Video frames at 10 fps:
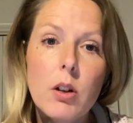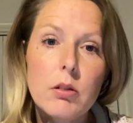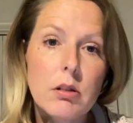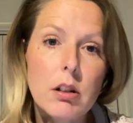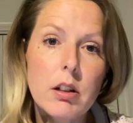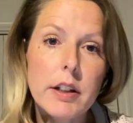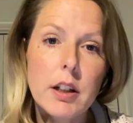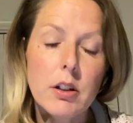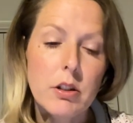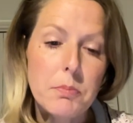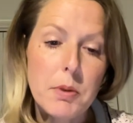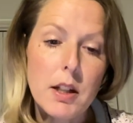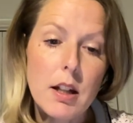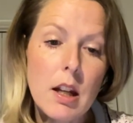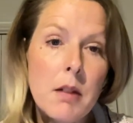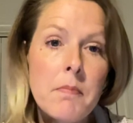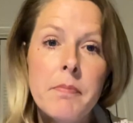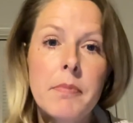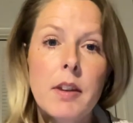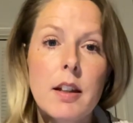or it could be
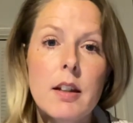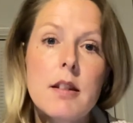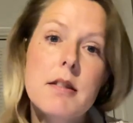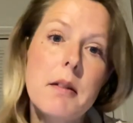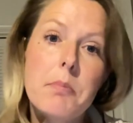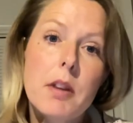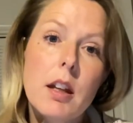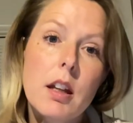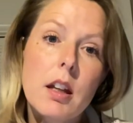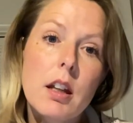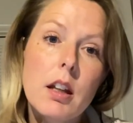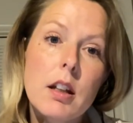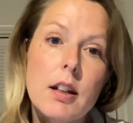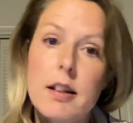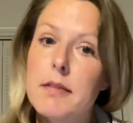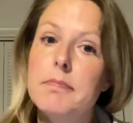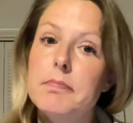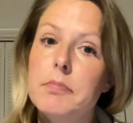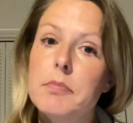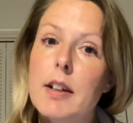something
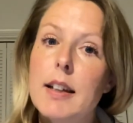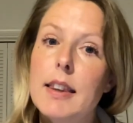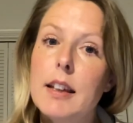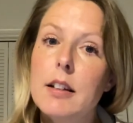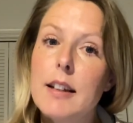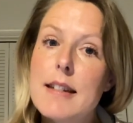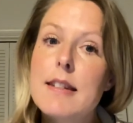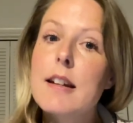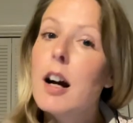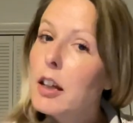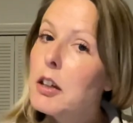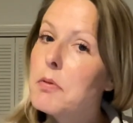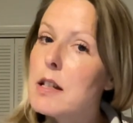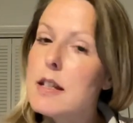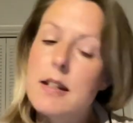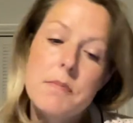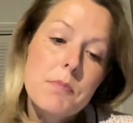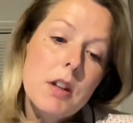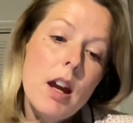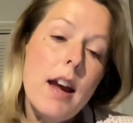a little less innocuous.
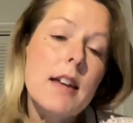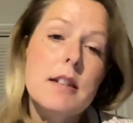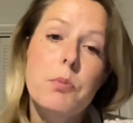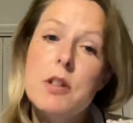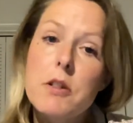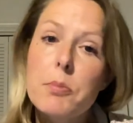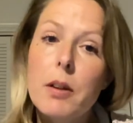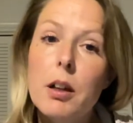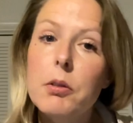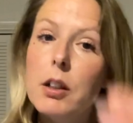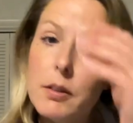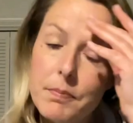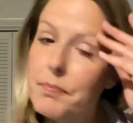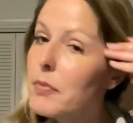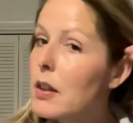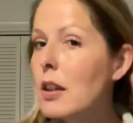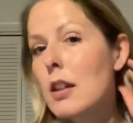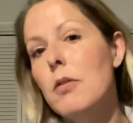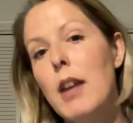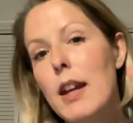Yeah, as a whistleblower,
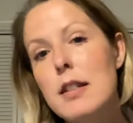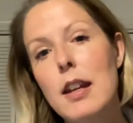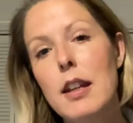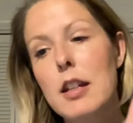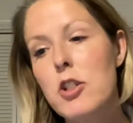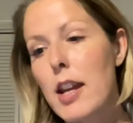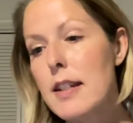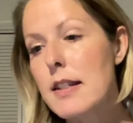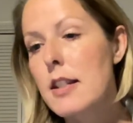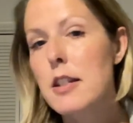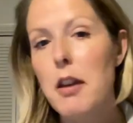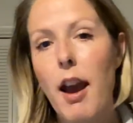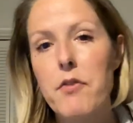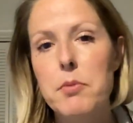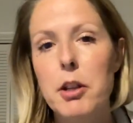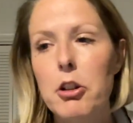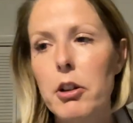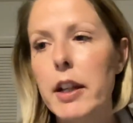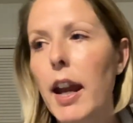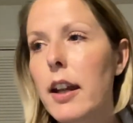you can't take any chances. You have to be
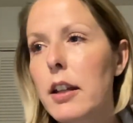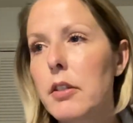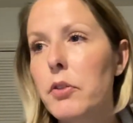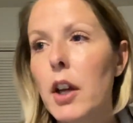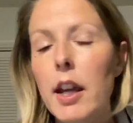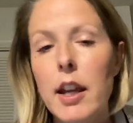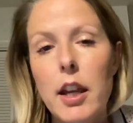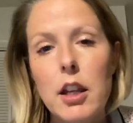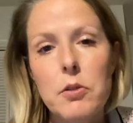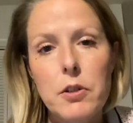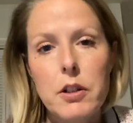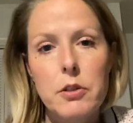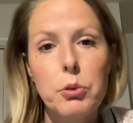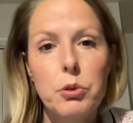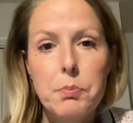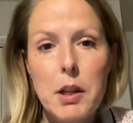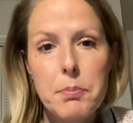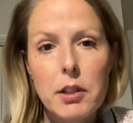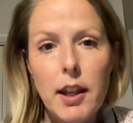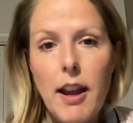creative in order to hold
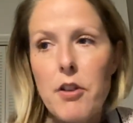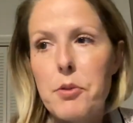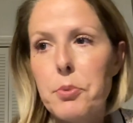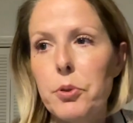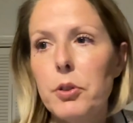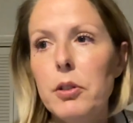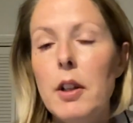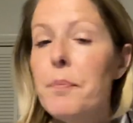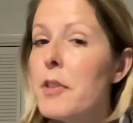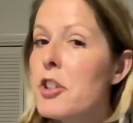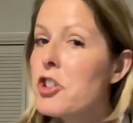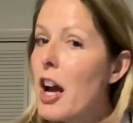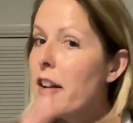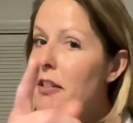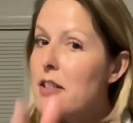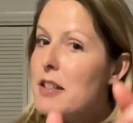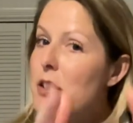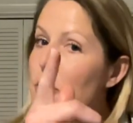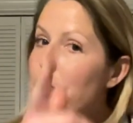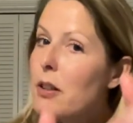people accountable. Shout out to
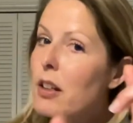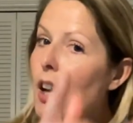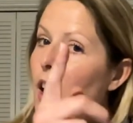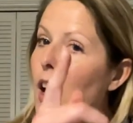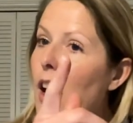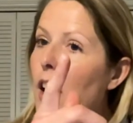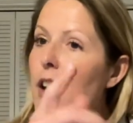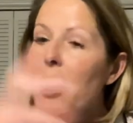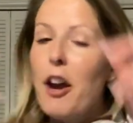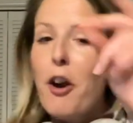Super Dad